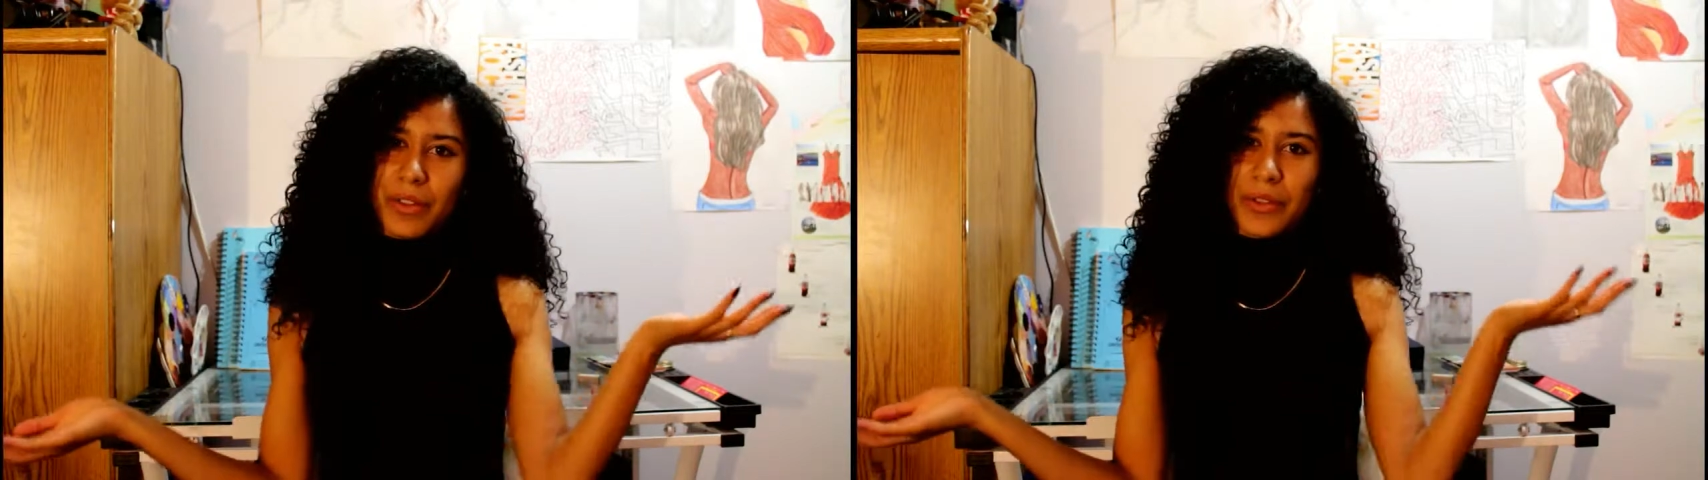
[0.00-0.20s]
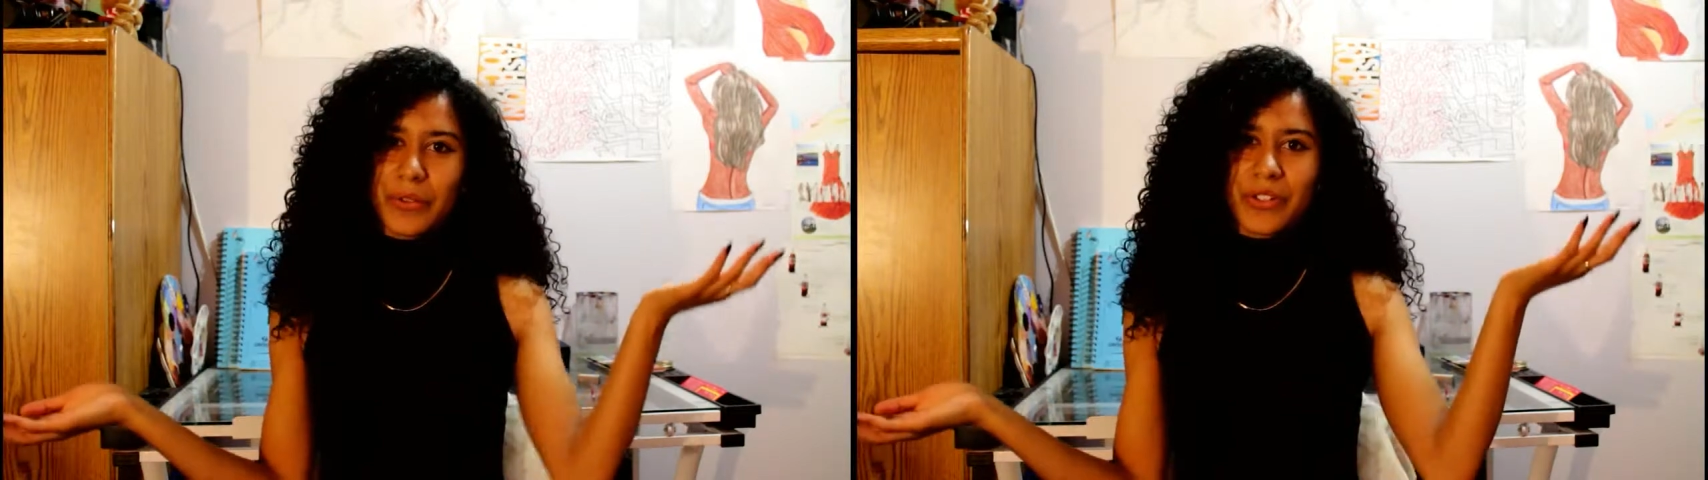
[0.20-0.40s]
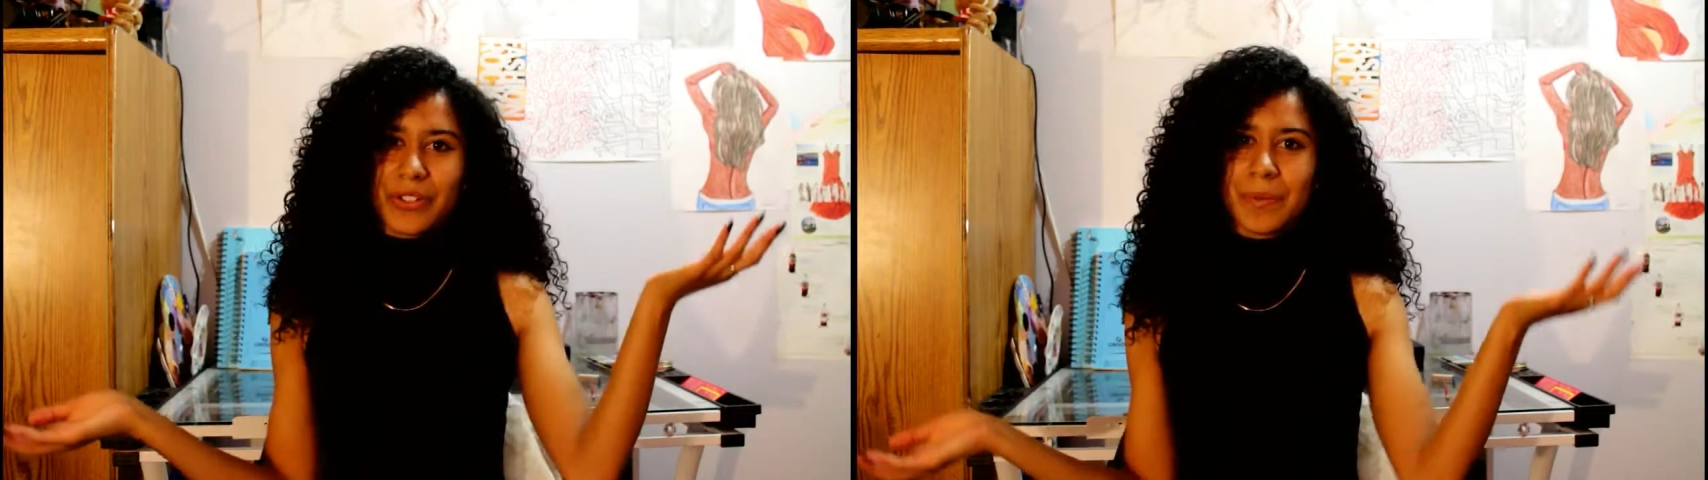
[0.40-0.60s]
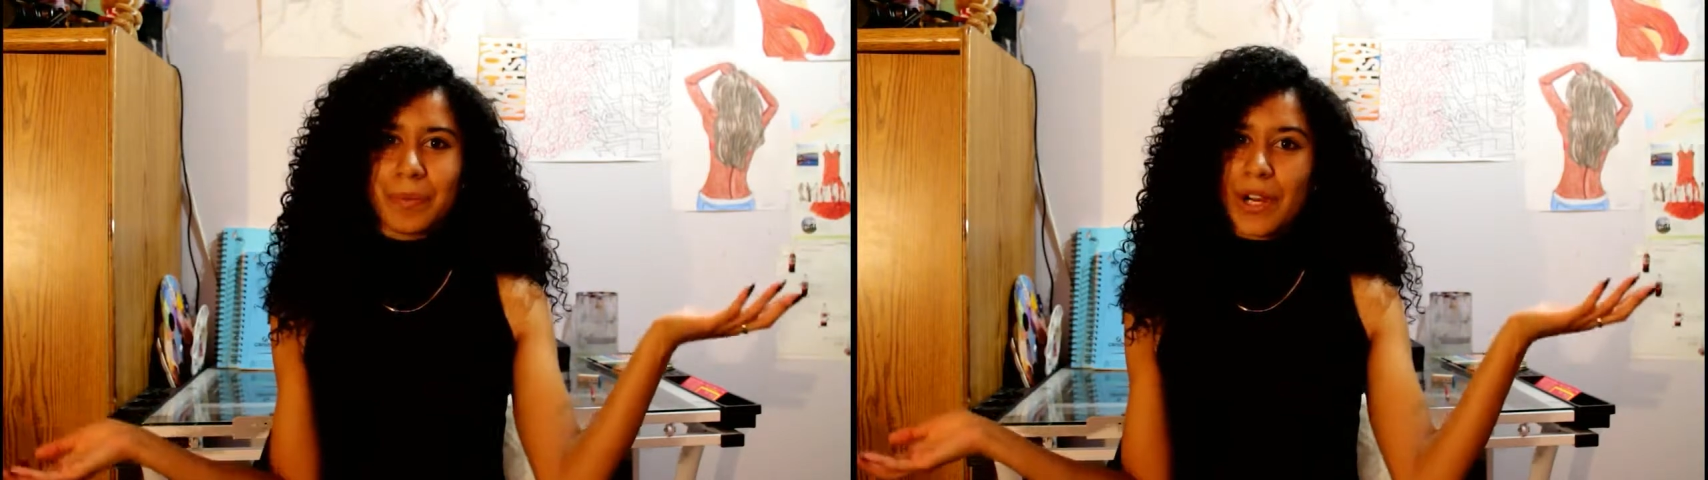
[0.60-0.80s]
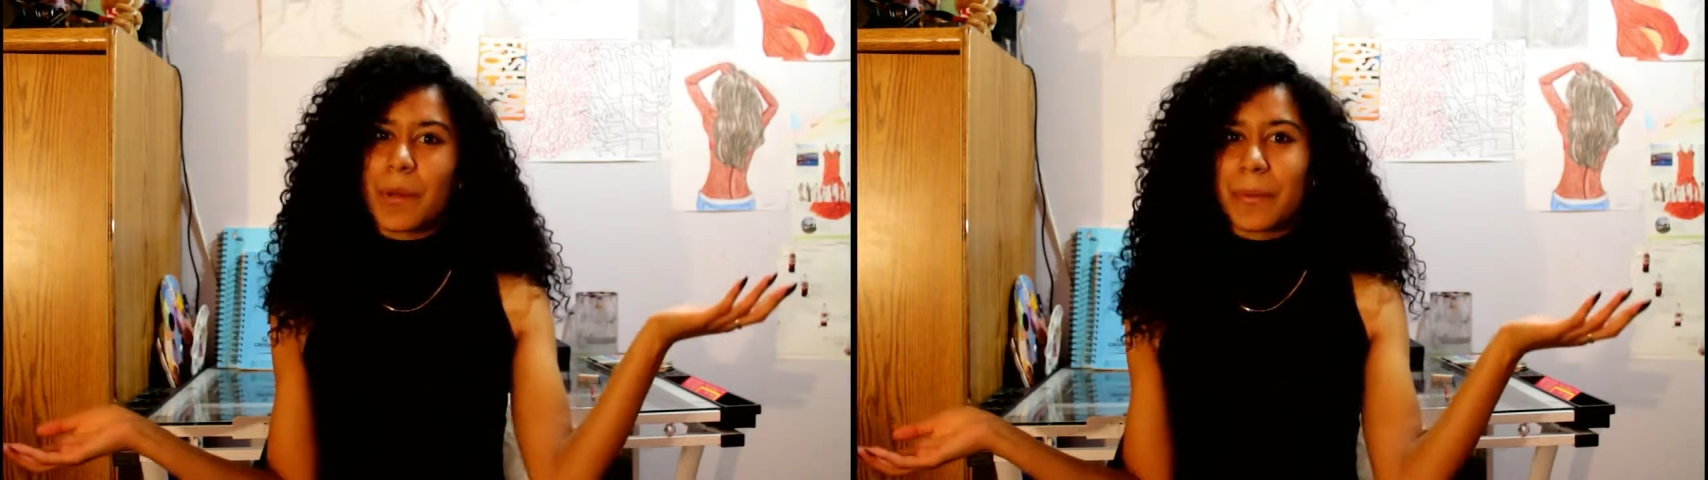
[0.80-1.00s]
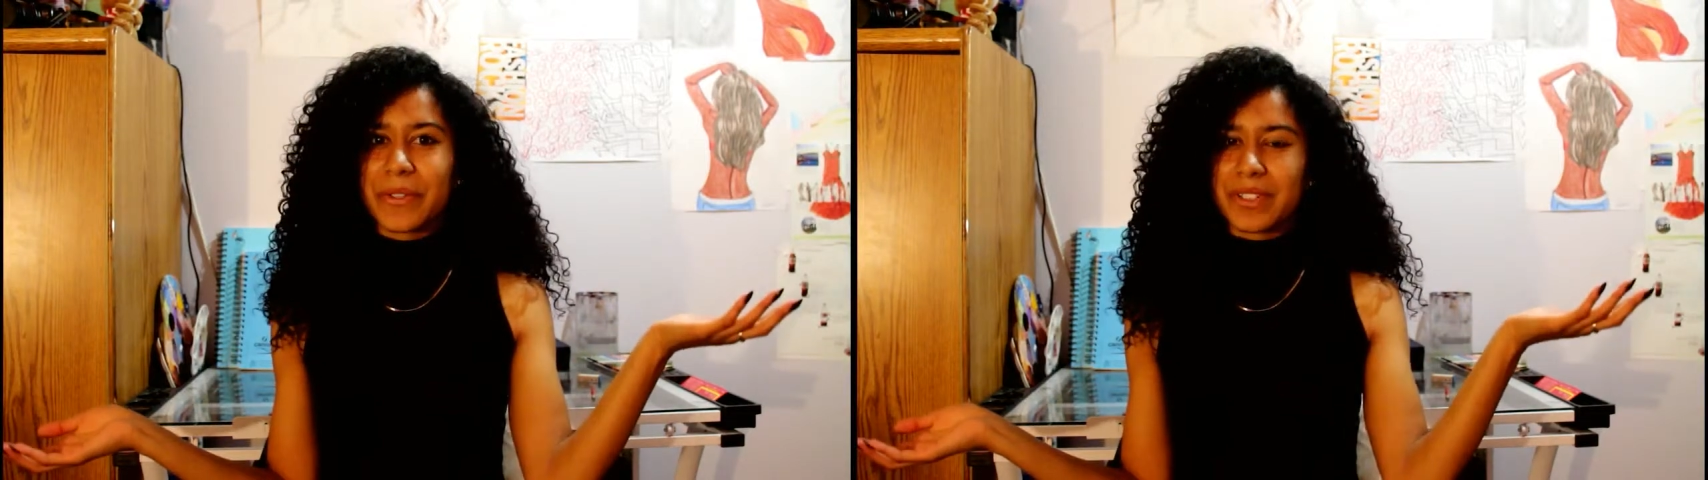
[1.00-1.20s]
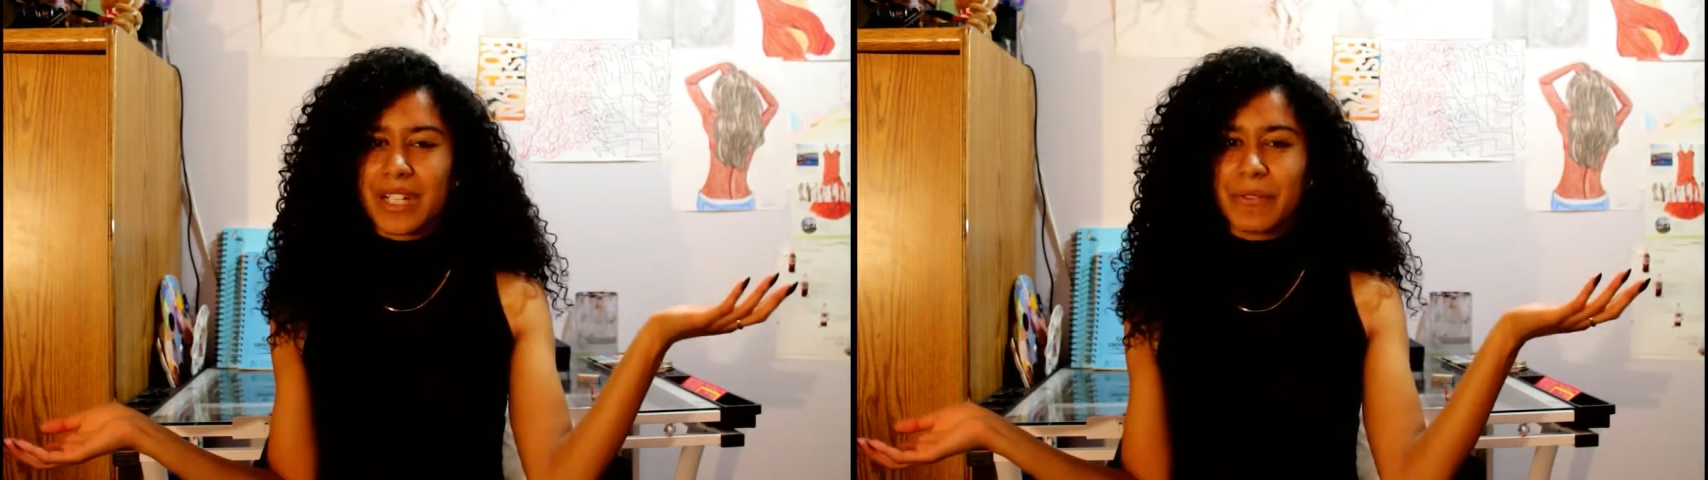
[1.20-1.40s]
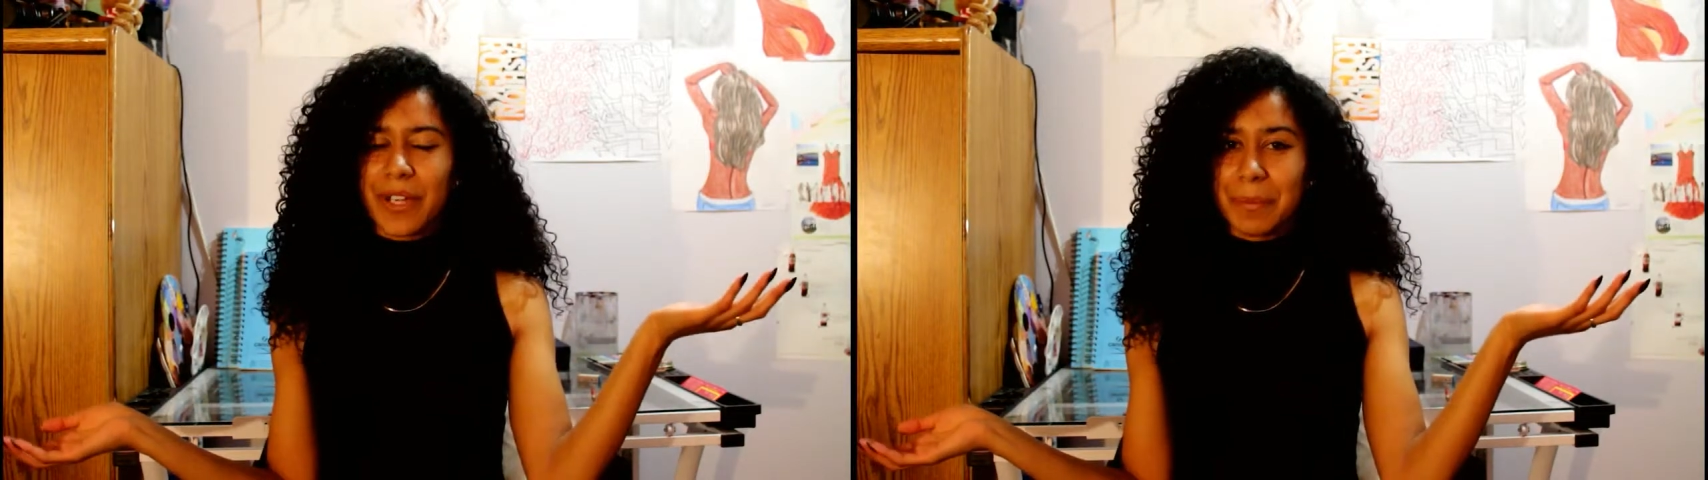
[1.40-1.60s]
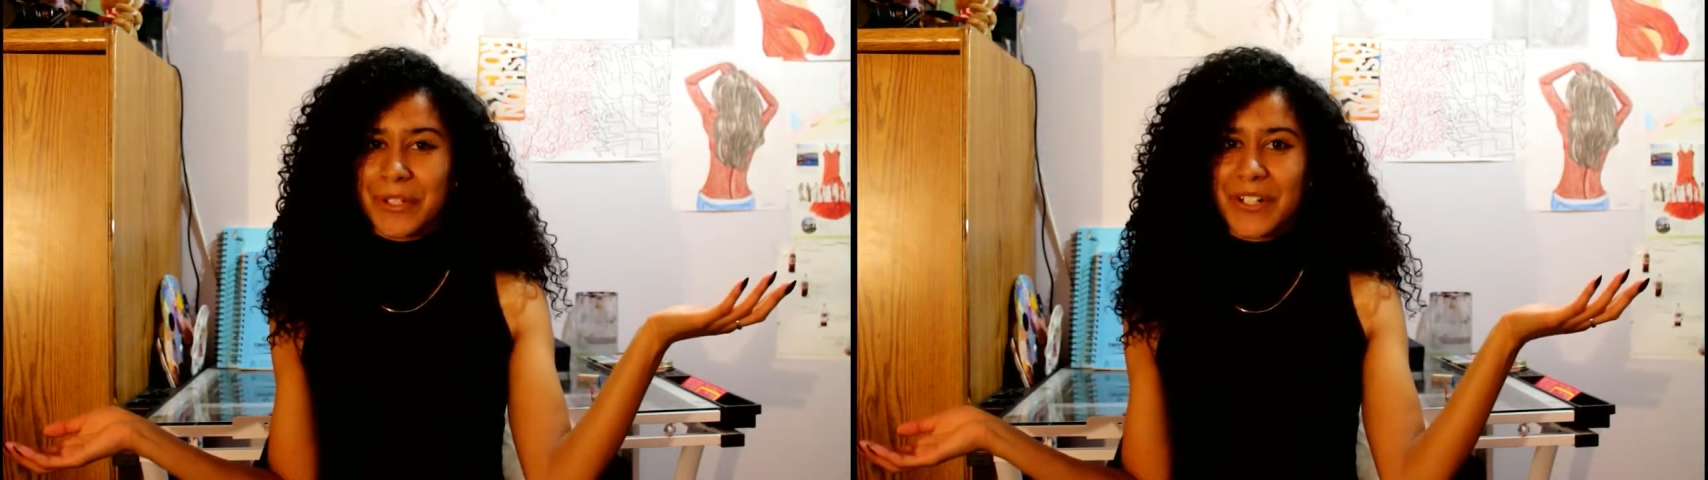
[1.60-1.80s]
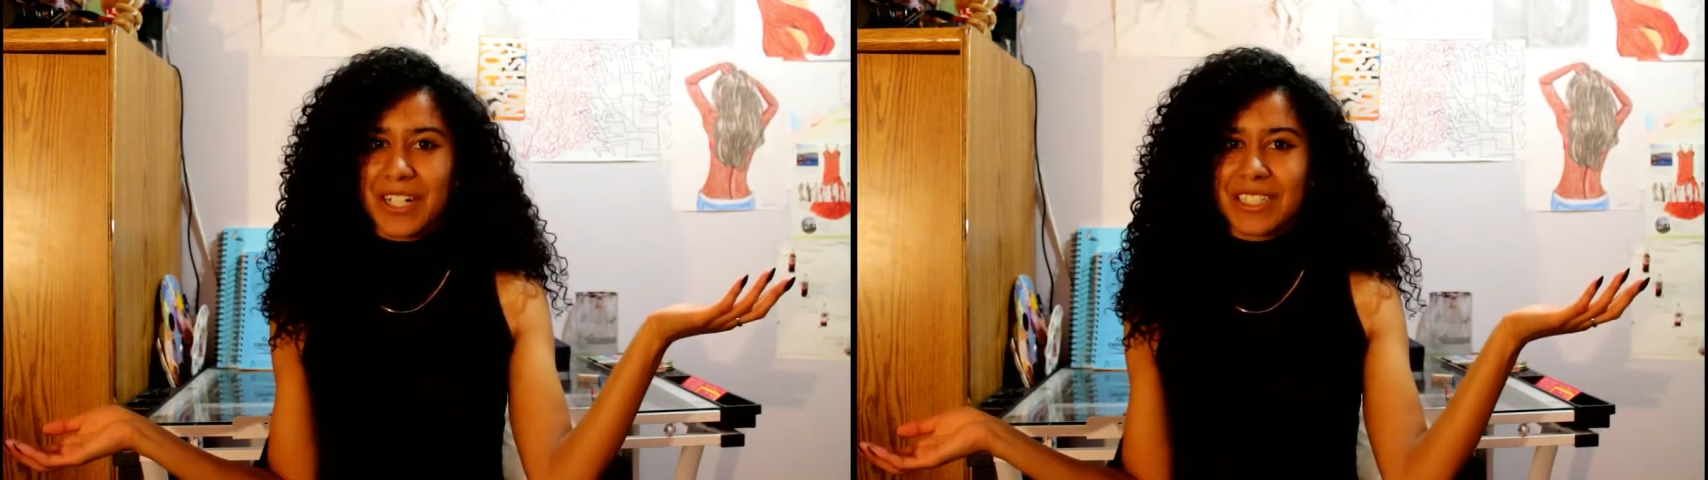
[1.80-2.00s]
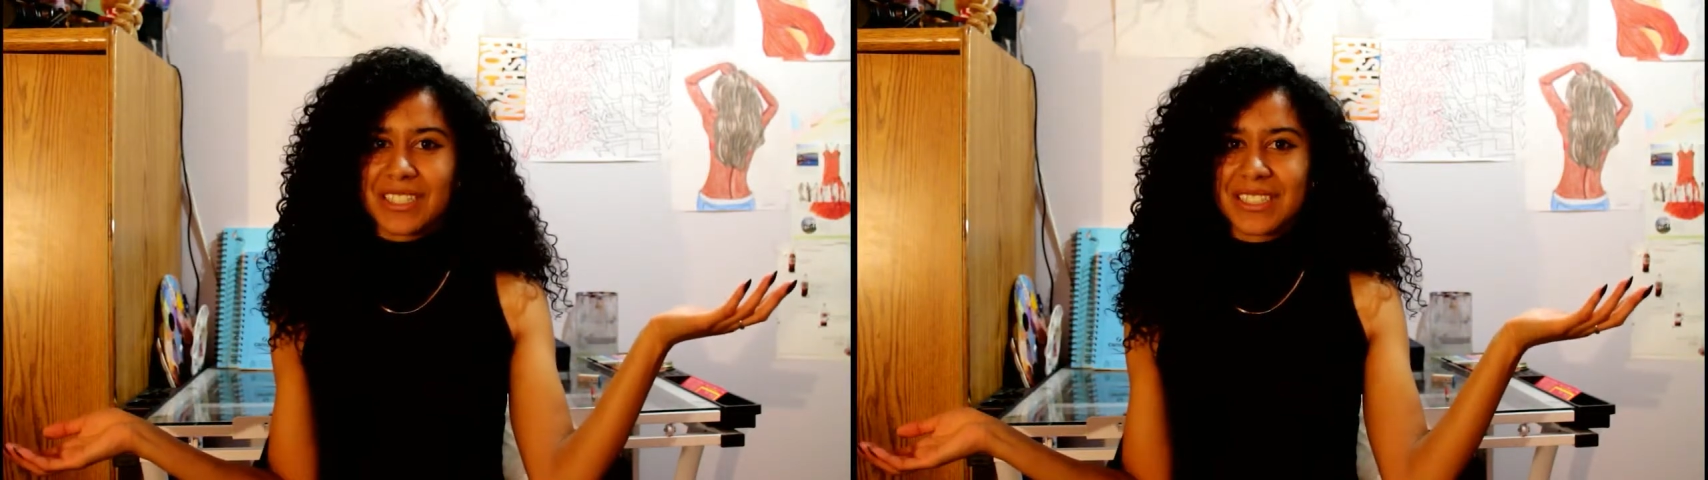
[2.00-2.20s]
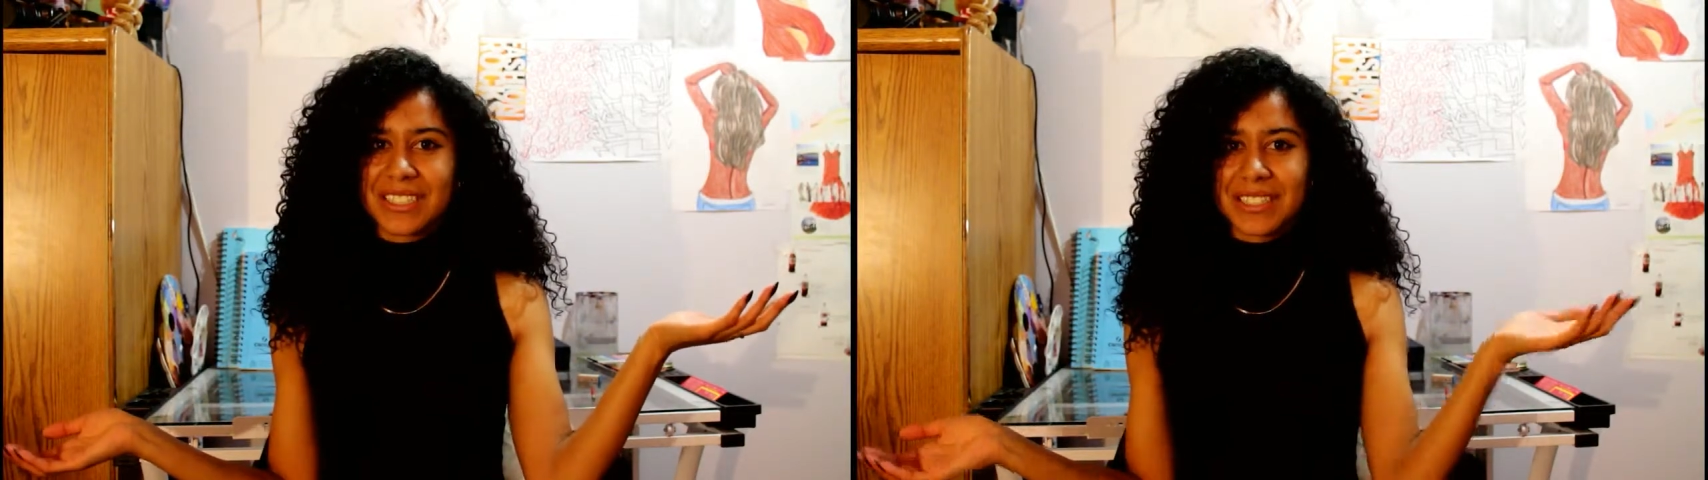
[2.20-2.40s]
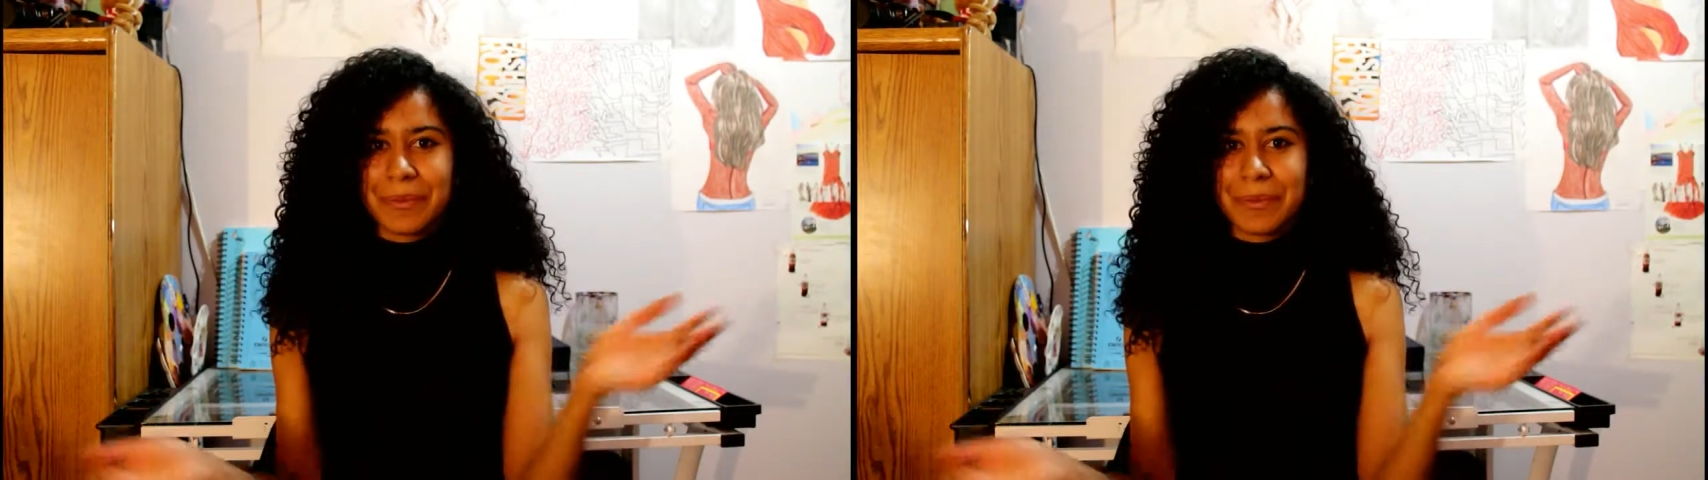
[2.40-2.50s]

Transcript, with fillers: Those are just some problems that I've come across.